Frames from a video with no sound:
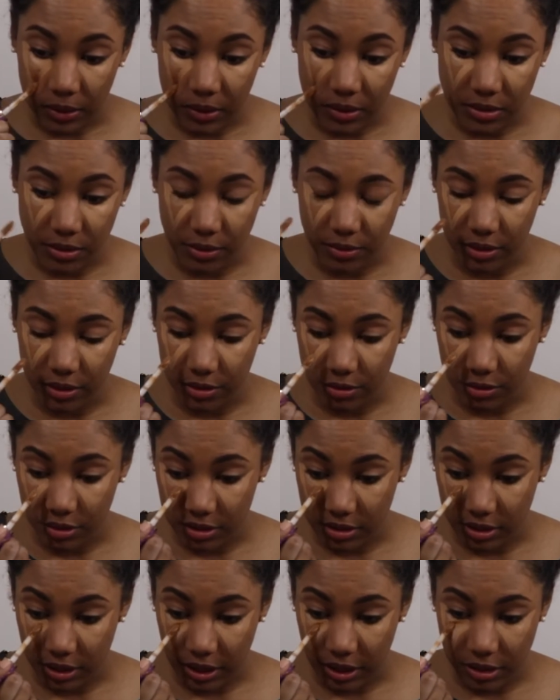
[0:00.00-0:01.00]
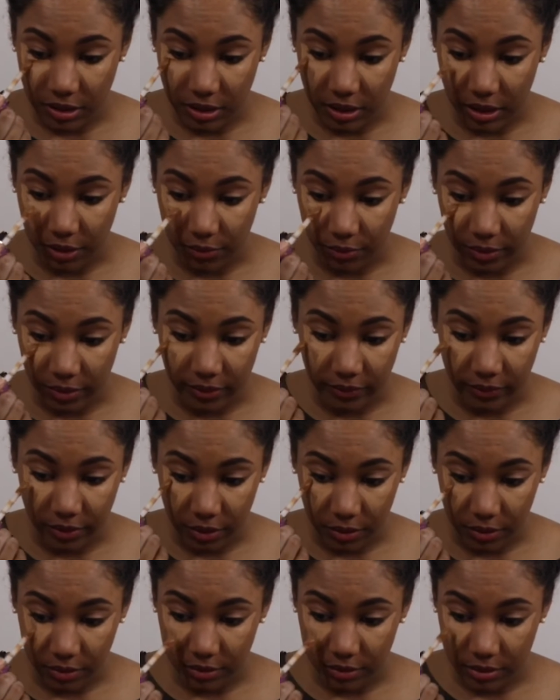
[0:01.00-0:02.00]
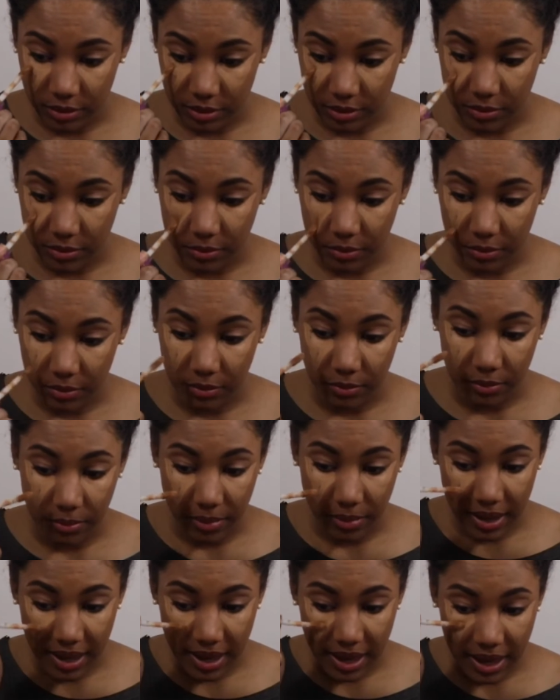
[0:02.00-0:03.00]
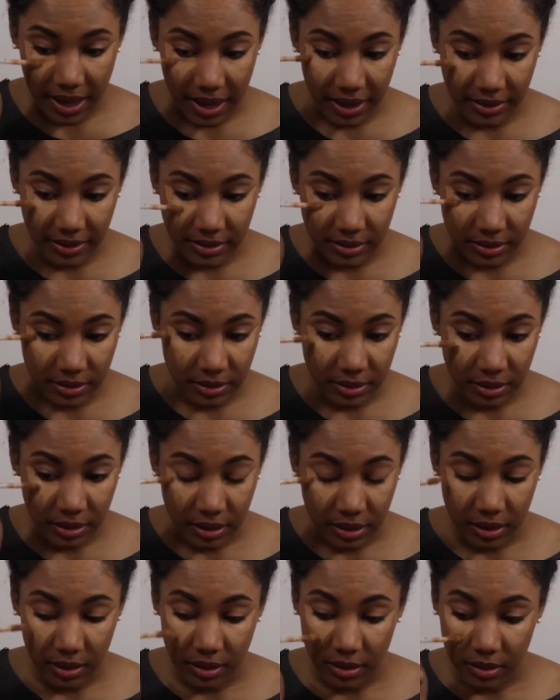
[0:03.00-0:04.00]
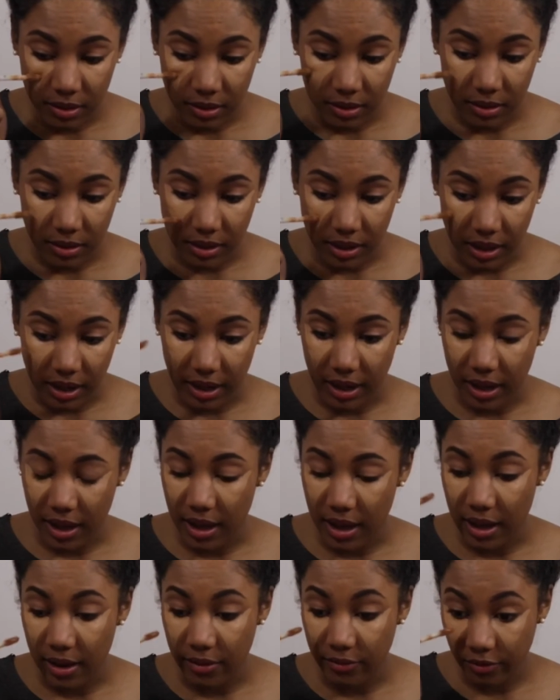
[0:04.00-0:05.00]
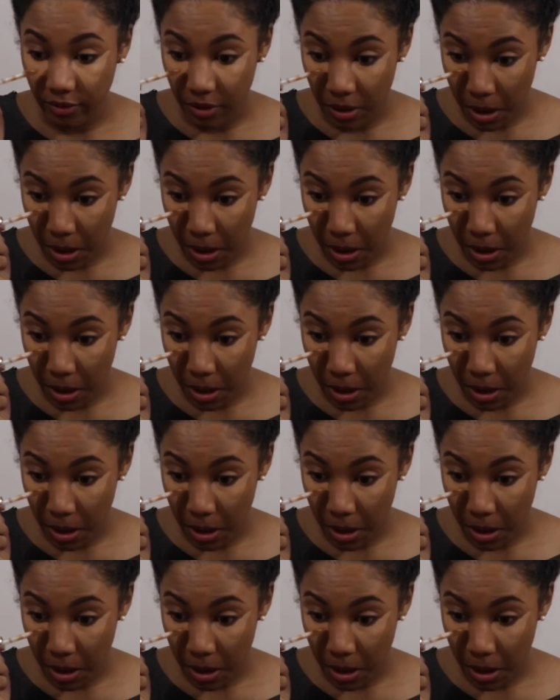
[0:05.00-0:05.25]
So this will just like get rid of those bags that I have.